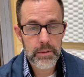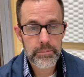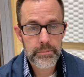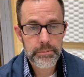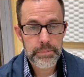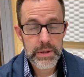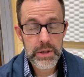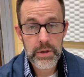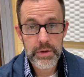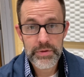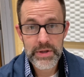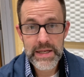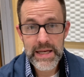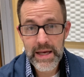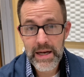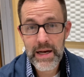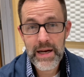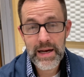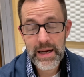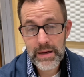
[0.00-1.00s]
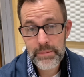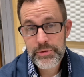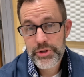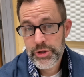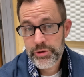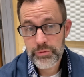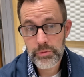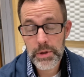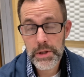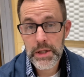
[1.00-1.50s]
Because again, I'm
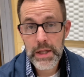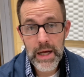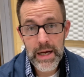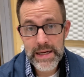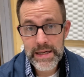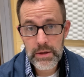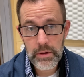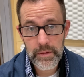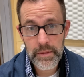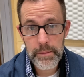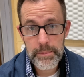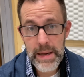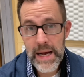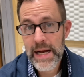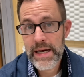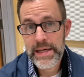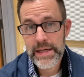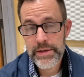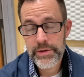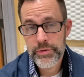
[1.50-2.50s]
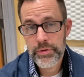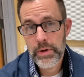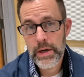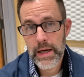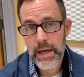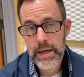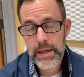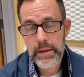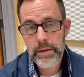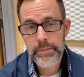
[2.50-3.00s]
just relying on the backing
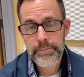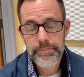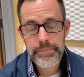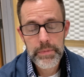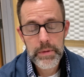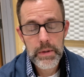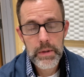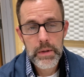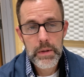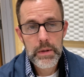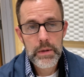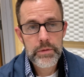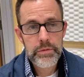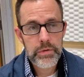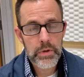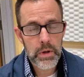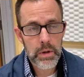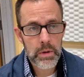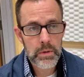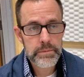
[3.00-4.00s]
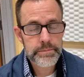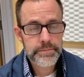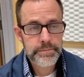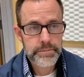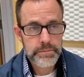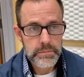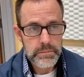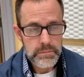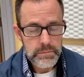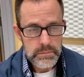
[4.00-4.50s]
track. So
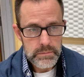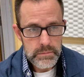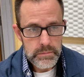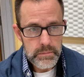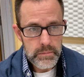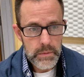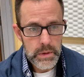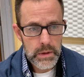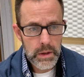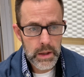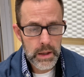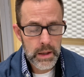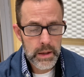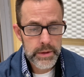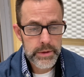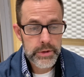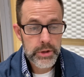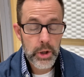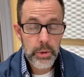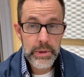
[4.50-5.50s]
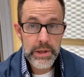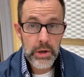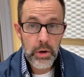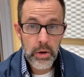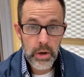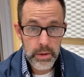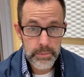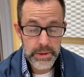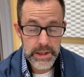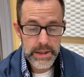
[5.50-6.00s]
knowing
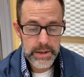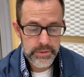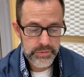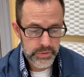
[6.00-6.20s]
harmony.